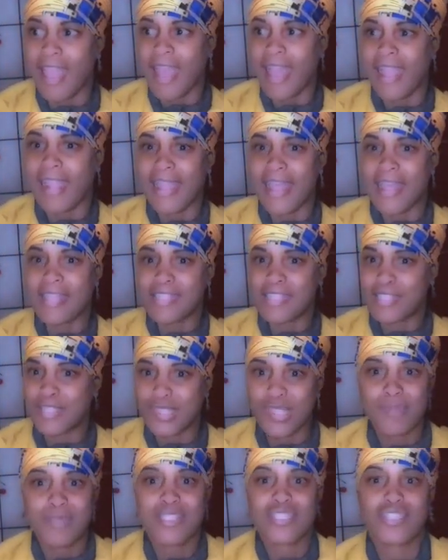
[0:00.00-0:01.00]
I got the
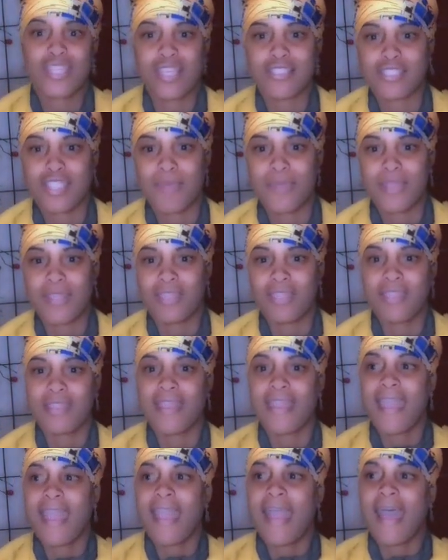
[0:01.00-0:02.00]
stimulus checks coming
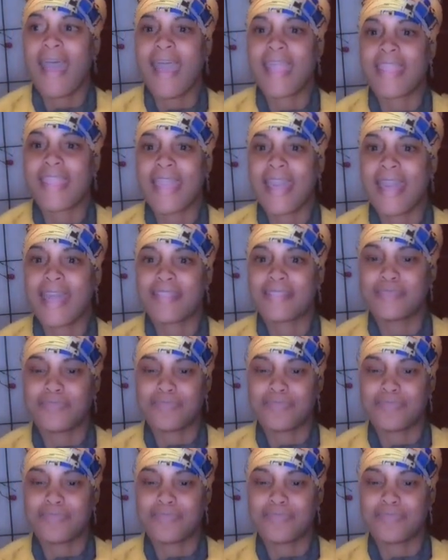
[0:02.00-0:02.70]
in. I got